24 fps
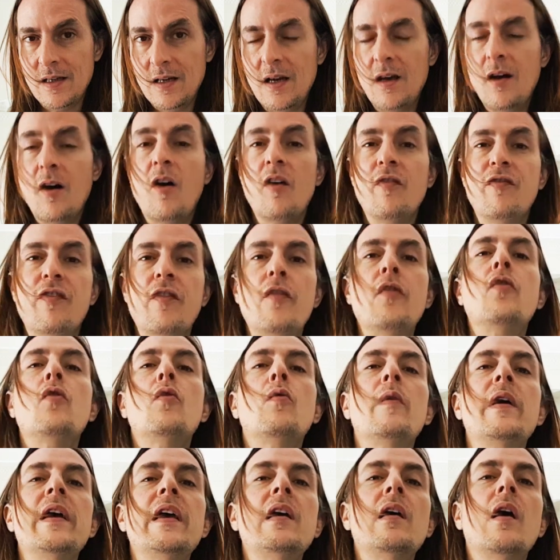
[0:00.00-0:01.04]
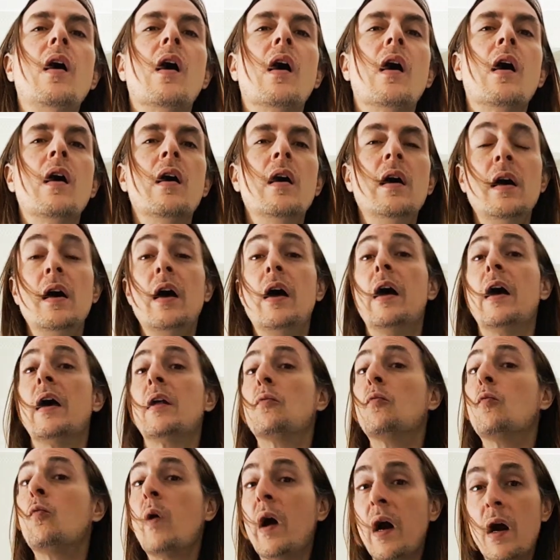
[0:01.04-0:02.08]
of who we are
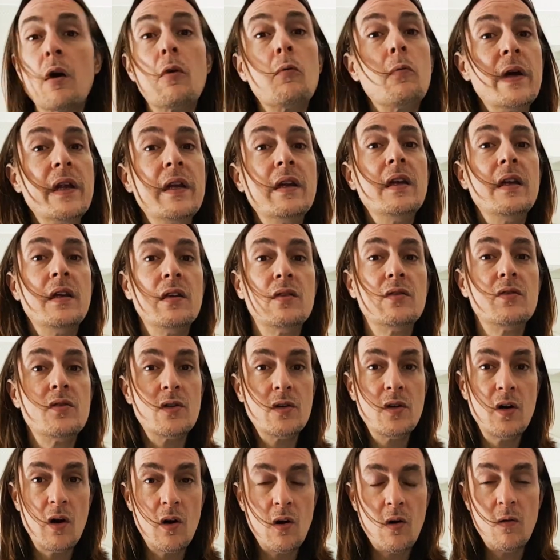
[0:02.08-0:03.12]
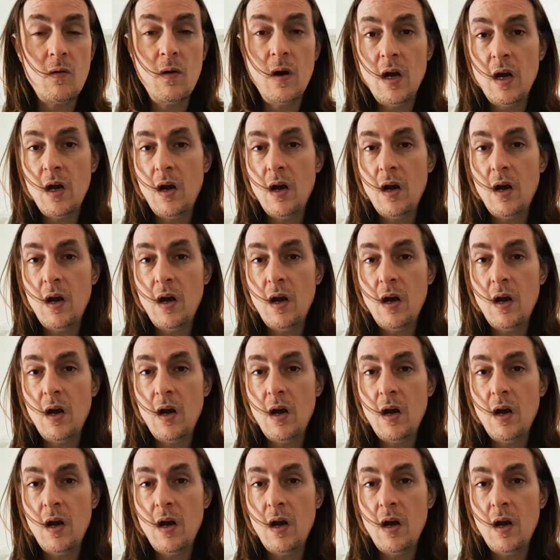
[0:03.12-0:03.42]
and where we need to go,